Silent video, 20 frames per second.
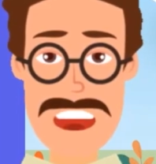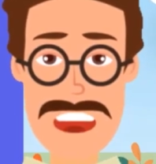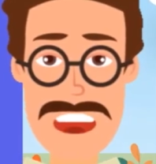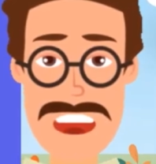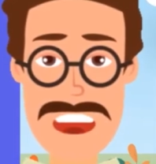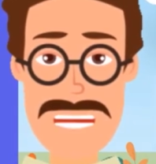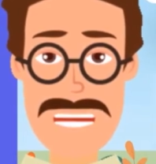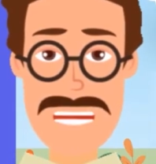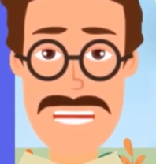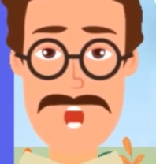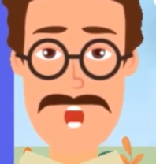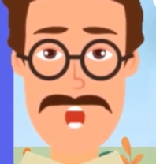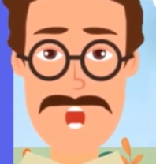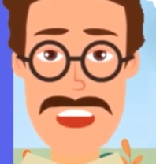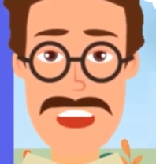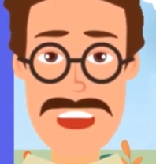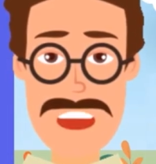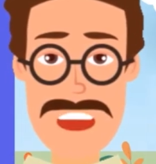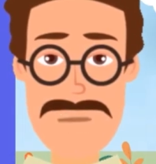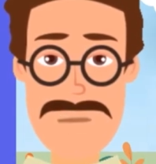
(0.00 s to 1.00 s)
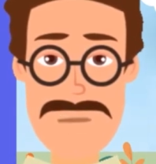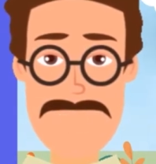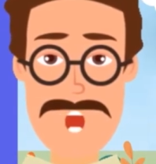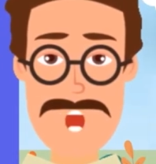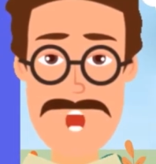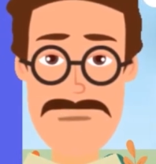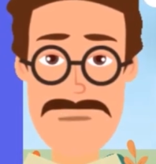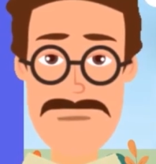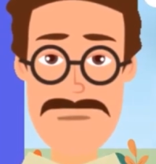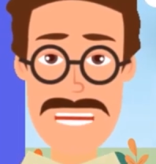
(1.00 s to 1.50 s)
which is the last digit to
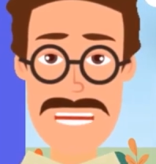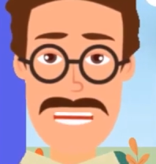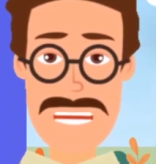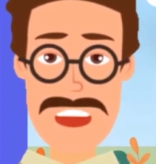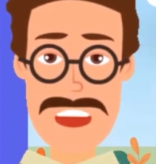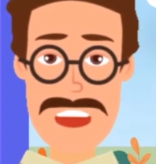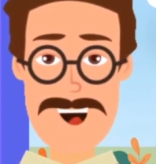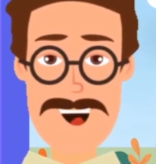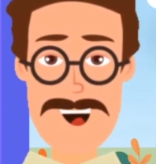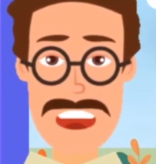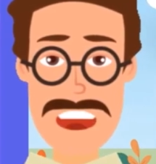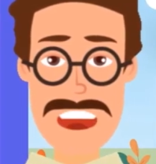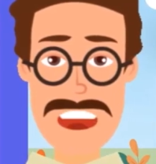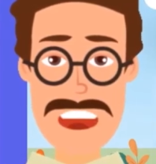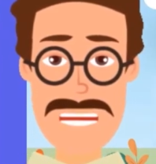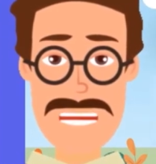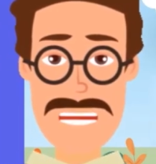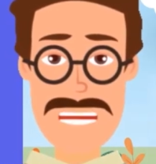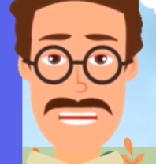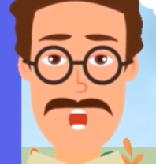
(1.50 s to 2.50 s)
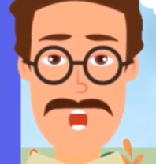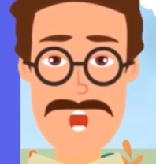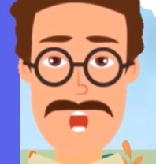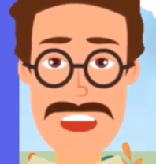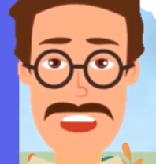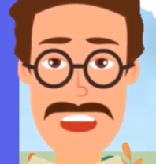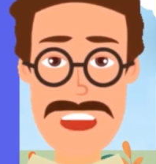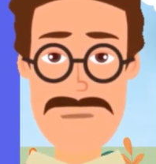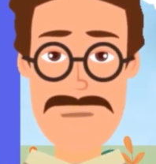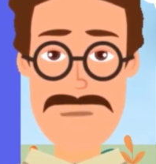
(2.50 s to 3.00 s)
keep. Leave it
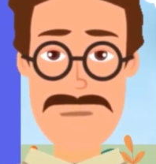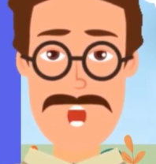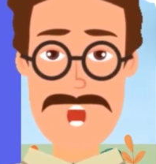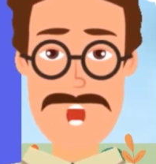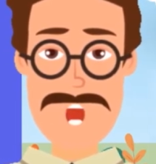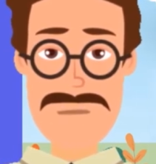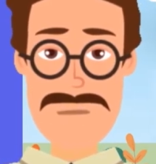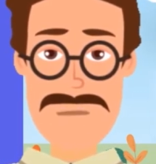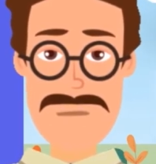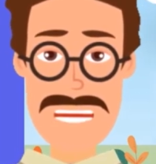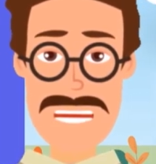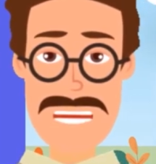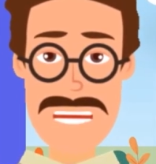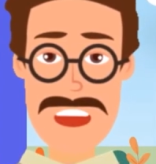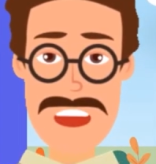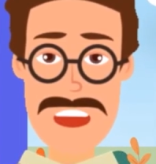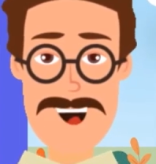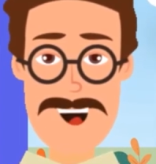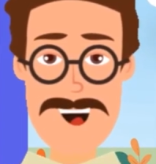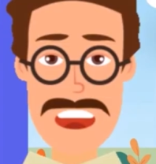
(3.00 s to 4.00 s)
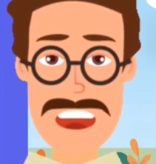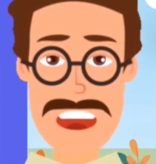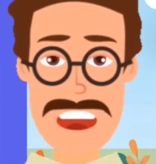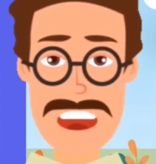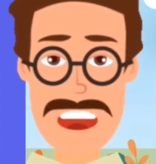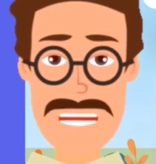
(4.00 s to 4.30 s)
the same, if the next digit is